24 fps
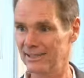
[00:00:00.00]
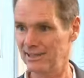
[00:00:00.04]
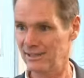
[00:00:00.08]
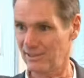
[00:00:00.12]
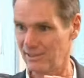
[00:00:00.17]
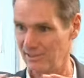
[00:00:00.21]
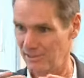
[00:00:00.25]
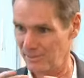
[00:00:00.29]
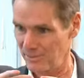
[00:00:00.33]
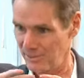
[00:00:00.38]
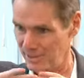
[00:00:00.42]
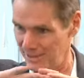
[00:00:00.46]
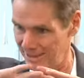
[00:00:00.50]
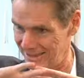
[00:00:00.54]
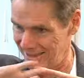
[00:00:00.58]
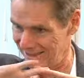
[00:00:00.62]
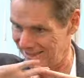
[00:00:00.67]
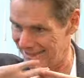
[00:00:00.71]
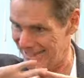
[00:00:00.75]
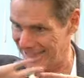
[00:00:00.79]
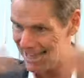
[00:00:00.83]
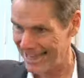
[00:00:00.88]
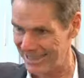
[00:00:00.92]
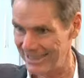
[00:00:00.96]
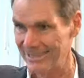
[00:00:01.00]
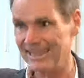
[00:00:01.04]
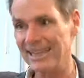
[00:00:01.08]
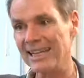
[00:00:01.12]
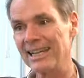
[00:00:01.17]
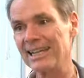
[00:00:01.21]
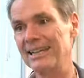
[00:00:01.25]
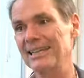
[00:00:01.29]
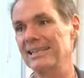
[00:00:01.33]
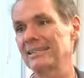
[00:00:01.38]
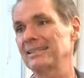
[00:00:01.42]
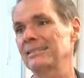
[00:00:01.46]
So it was
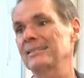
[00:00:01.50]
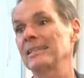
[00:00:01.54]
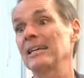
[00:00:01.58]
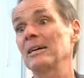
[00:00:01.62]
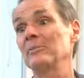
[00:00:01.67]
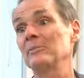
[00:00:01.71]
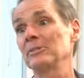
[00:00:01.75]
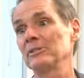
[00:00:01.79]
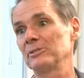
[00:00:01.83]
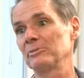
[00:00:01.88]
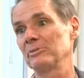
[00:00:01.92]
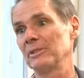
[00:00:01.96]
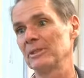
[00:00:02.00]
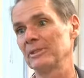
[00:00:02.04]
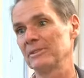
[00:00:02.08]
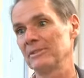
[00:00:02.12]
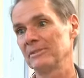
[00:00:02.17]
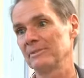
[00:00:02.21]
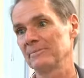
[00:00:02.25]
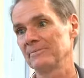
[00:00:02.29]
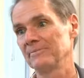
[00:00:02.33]
anti-establishment.